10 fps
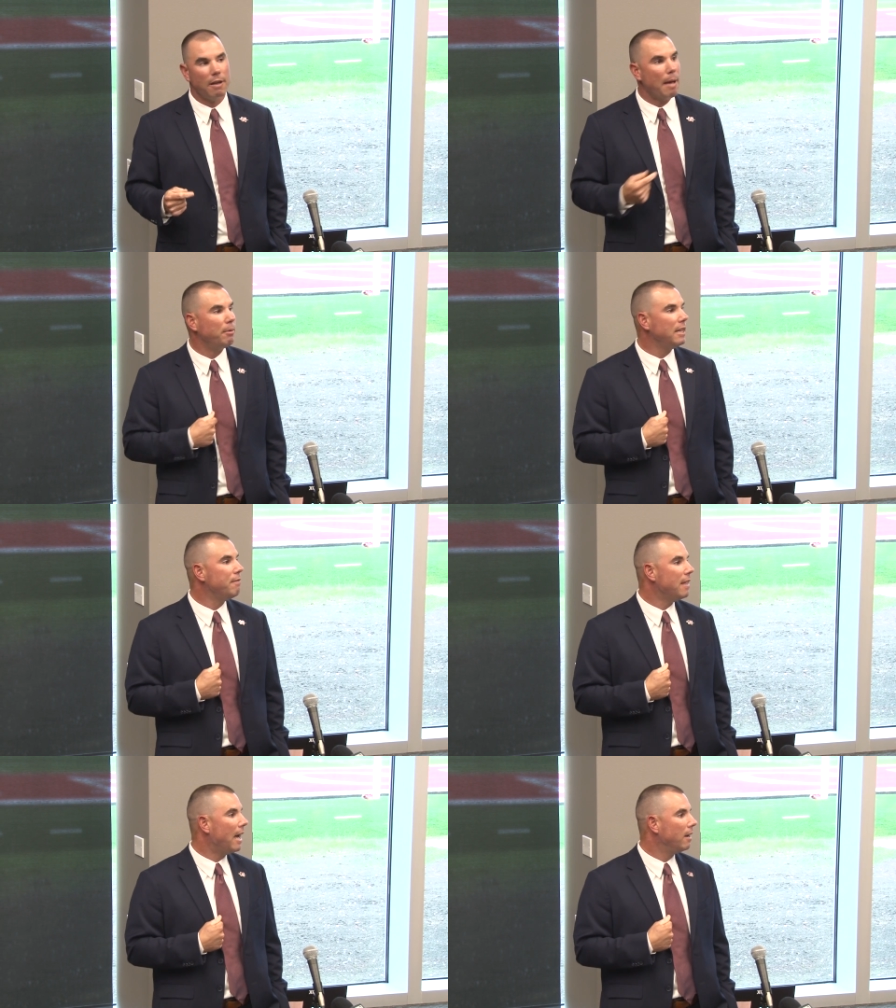I
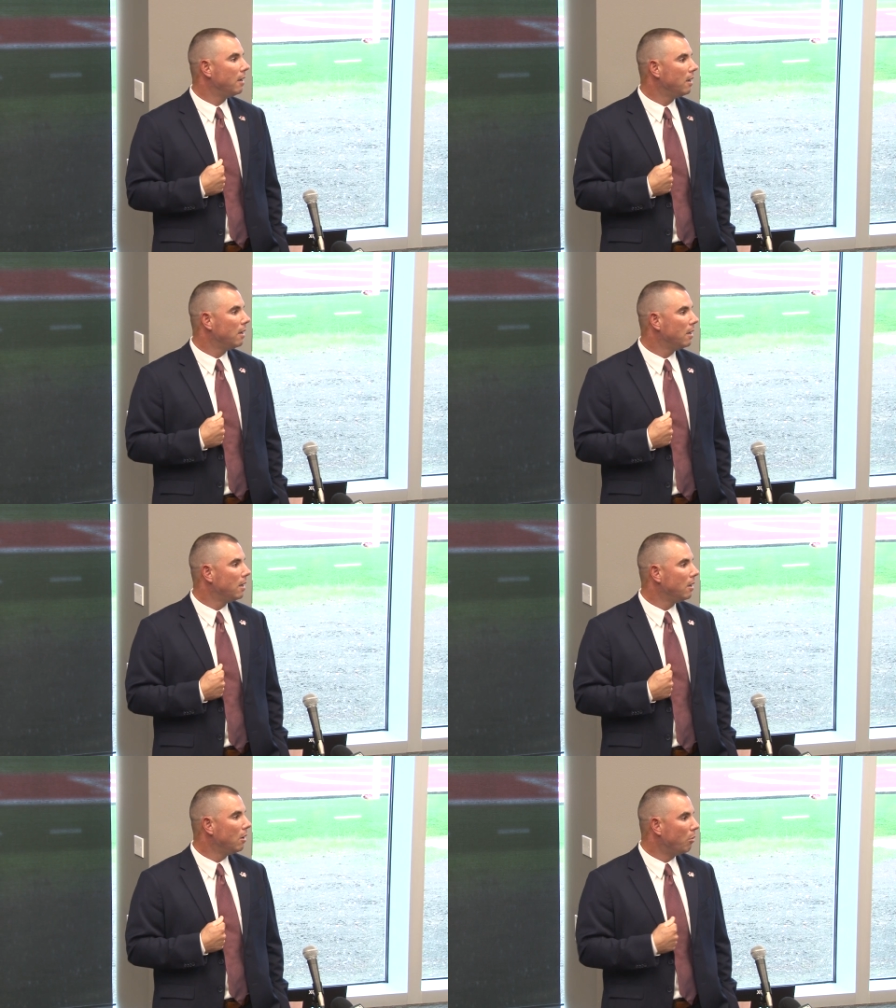believe that.
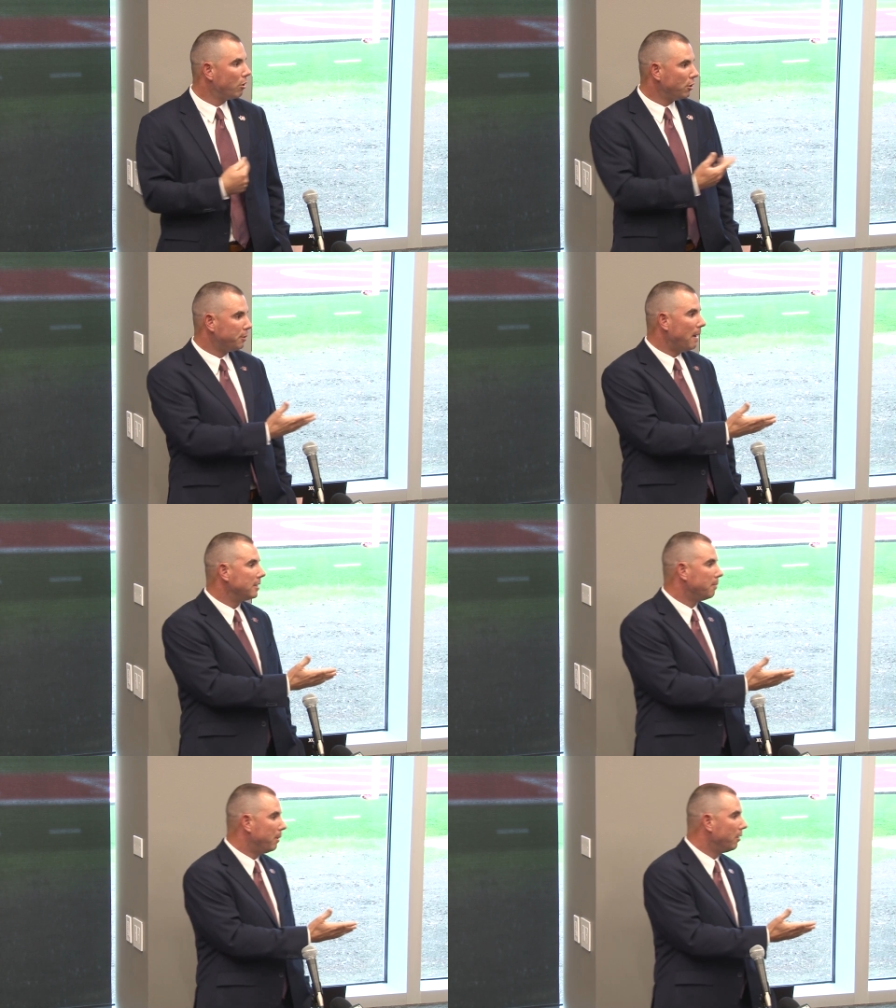What a
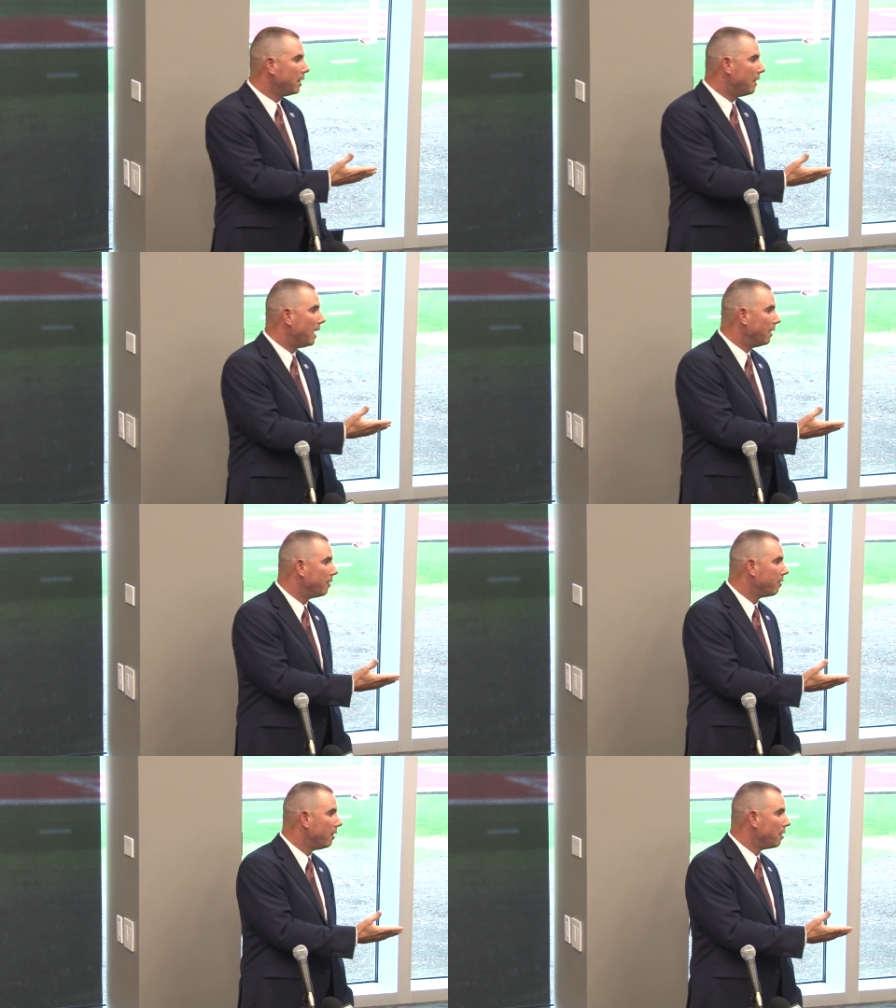responsibility that is.
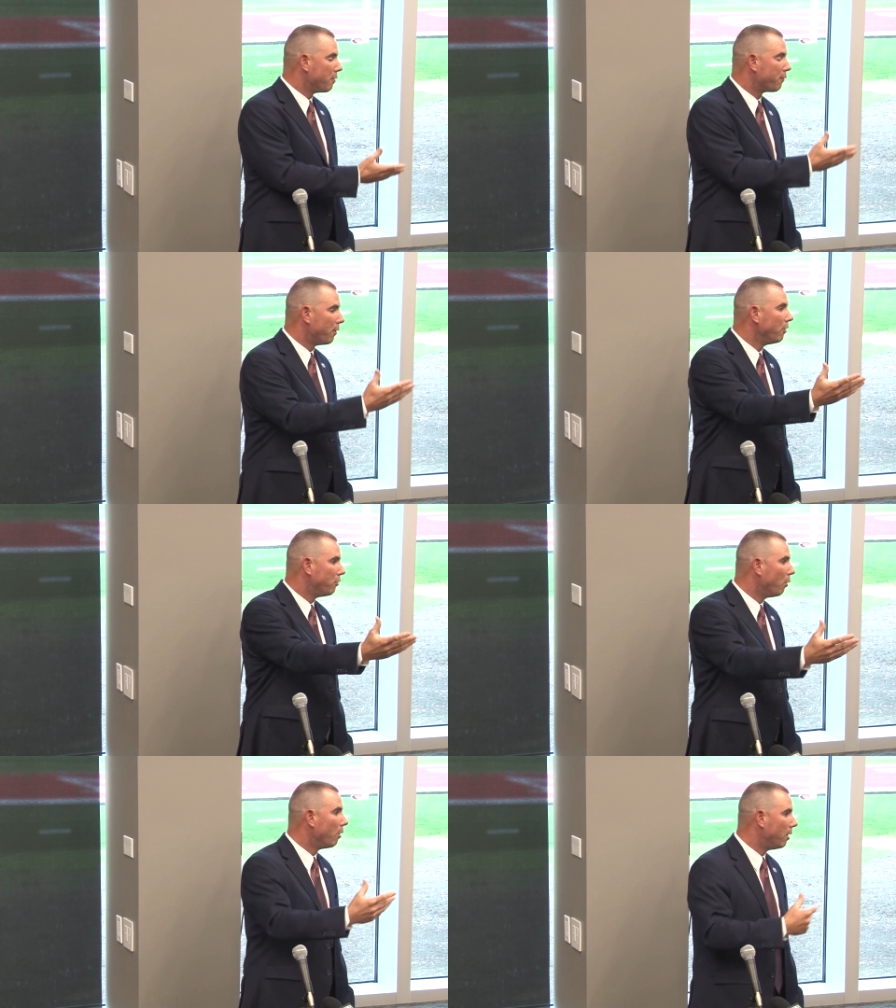It's a front
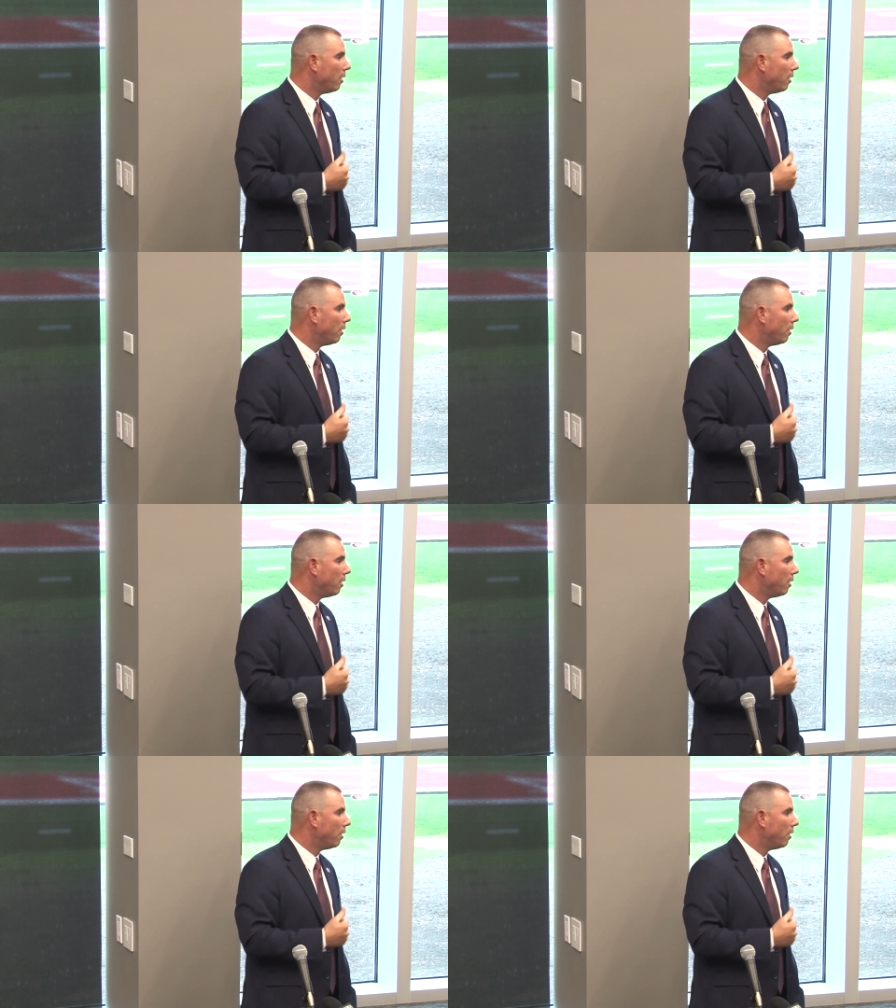door.